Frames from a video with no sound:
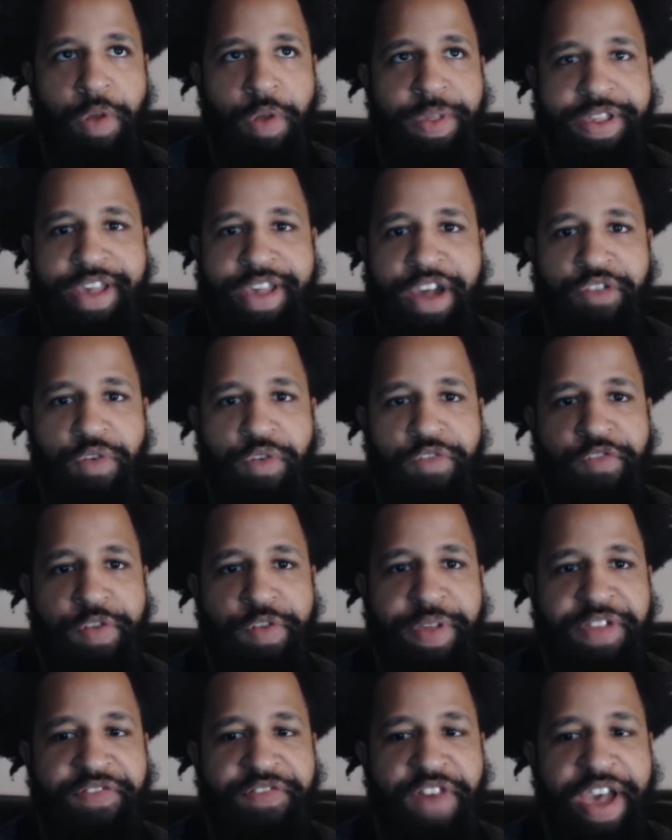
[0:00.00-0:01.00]
schedule for
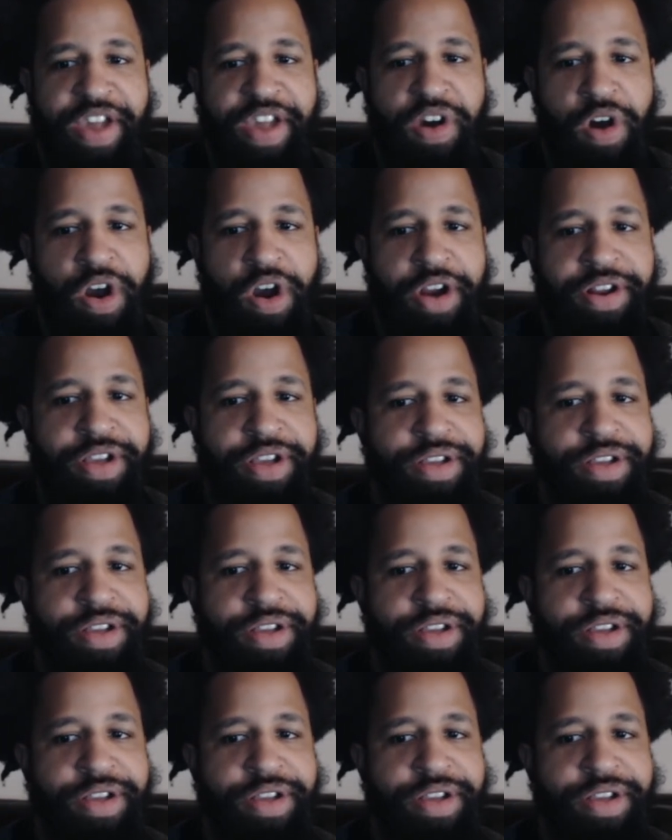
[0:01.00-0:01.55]
this fight card,